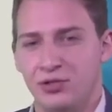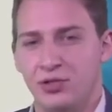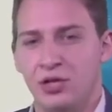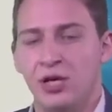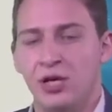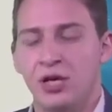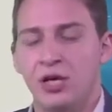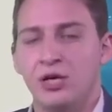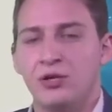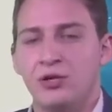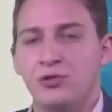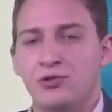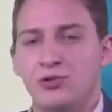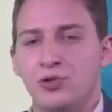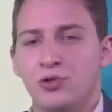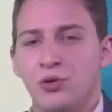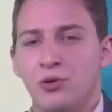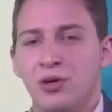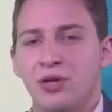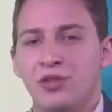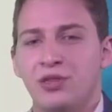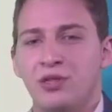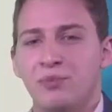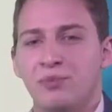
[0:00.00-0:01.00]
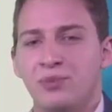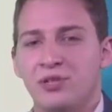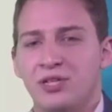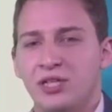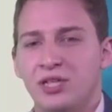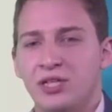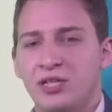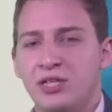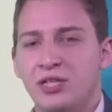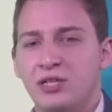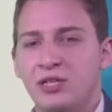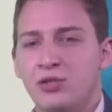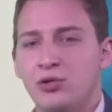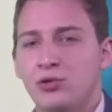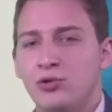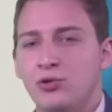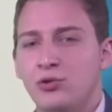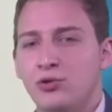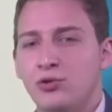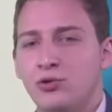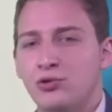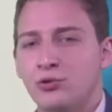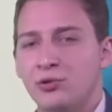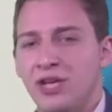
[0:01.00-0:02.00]
So at the beginning, you
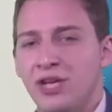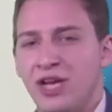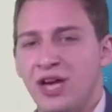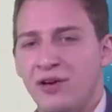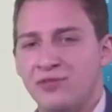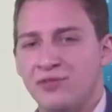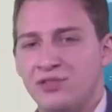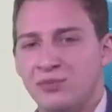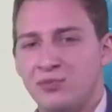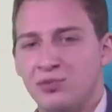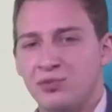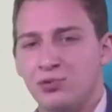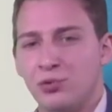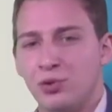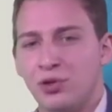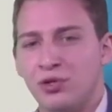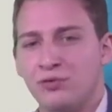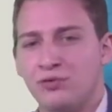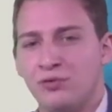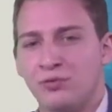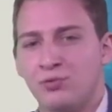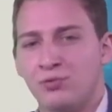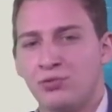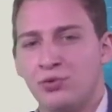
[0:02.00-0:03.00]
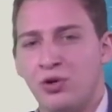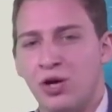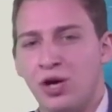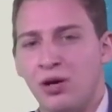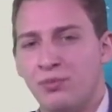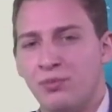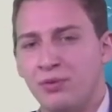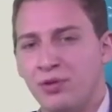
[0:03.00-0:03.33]
usually have some sort of a problem